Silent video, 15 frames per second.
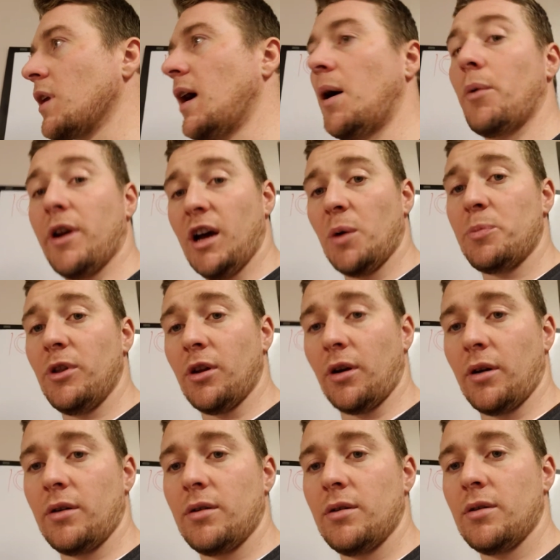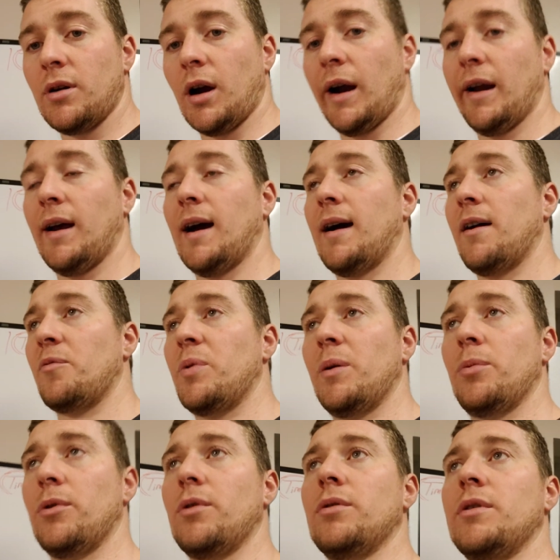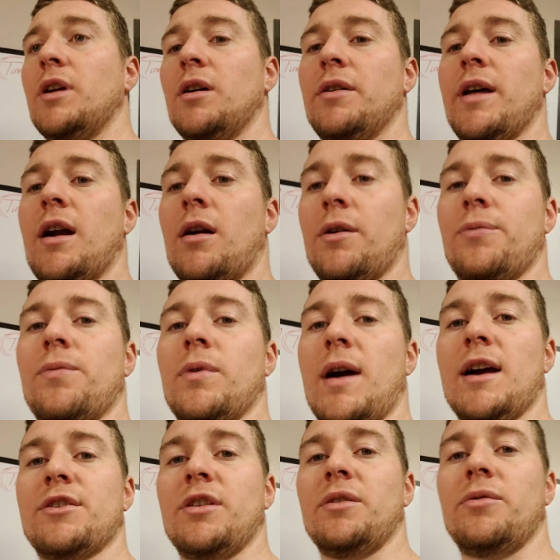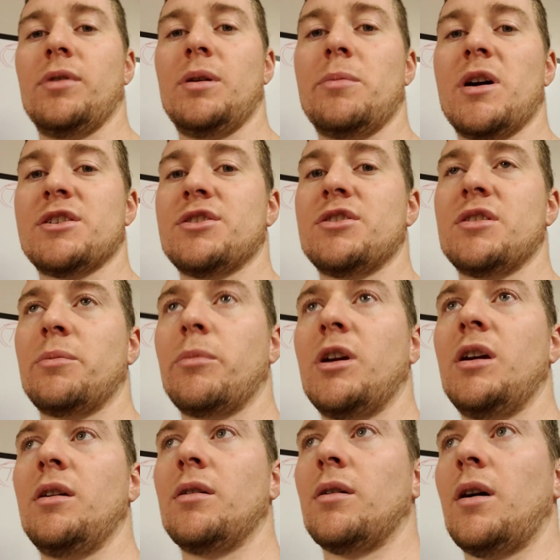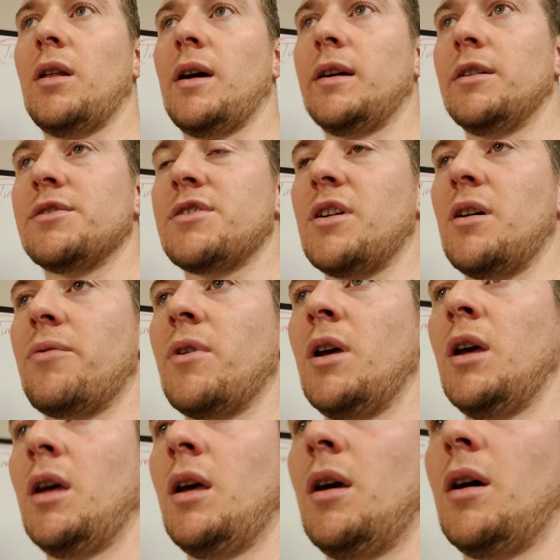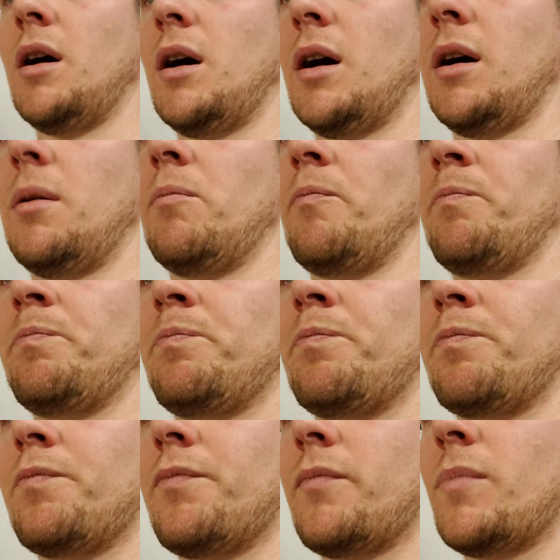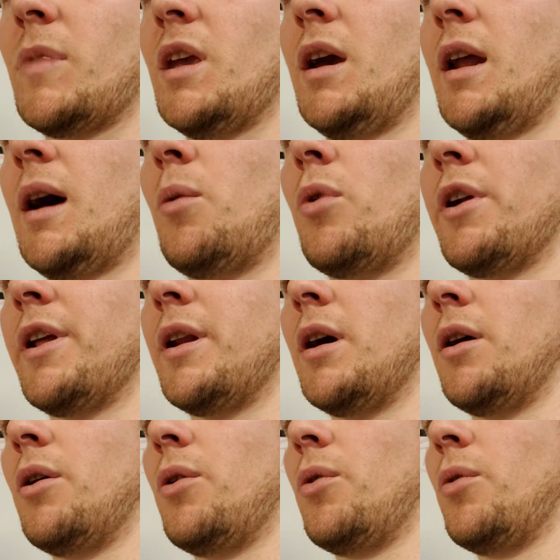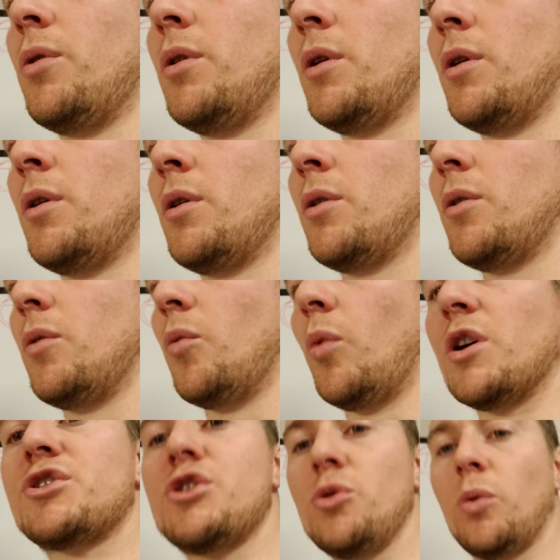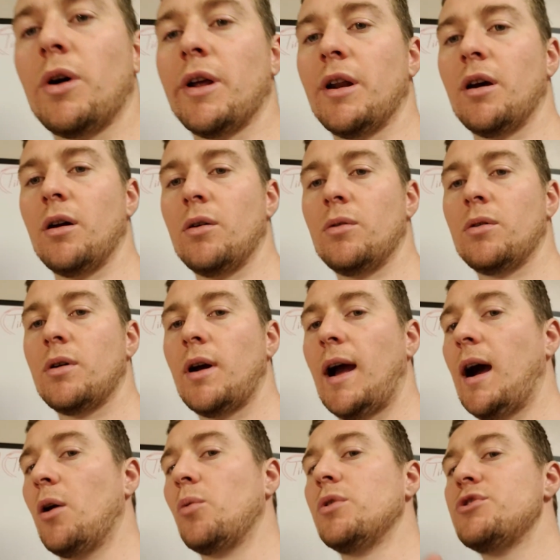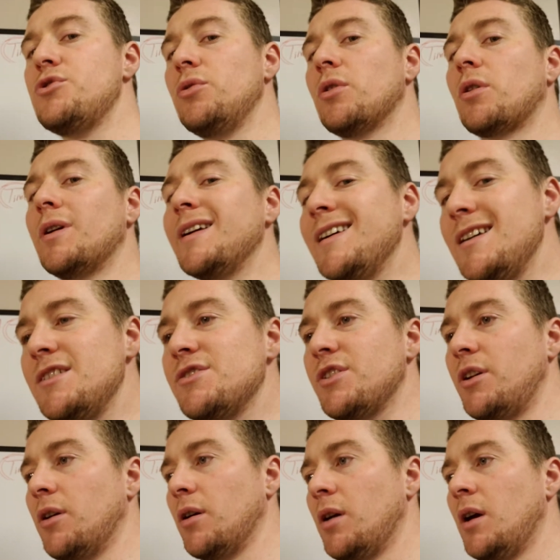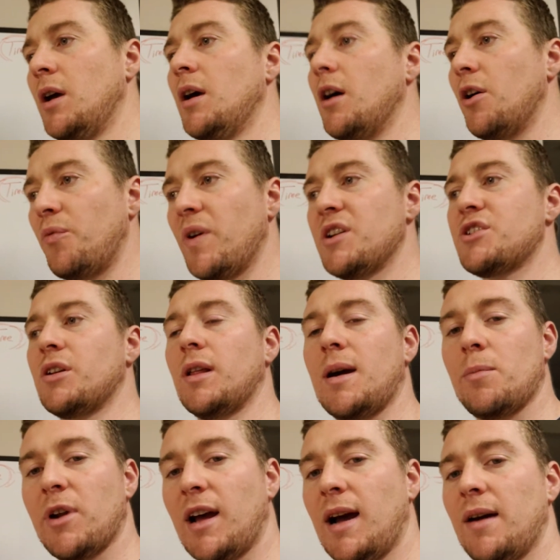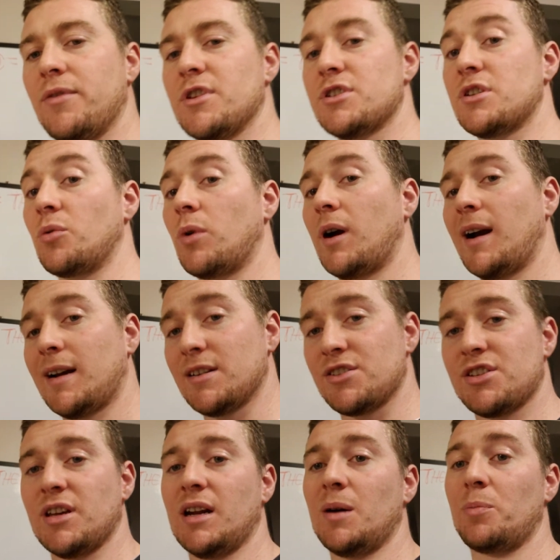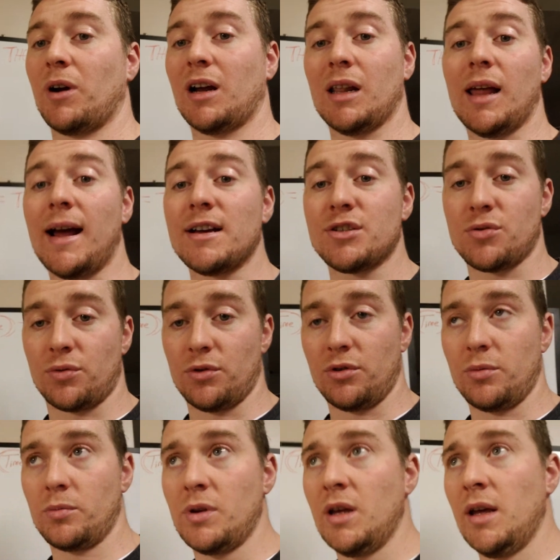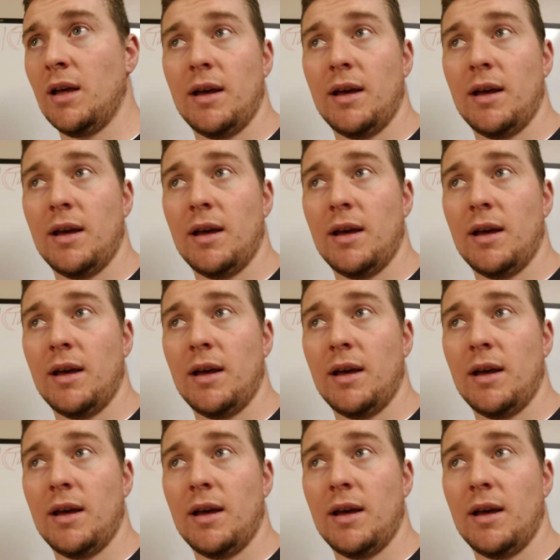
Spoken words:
I want to help you learn. All right, I have people, you know, that are actively messaging me and all that good stuff. And I want to know what you want to know. How would you learn easier? Eventually, I'm going to have this to where I can set up a classroom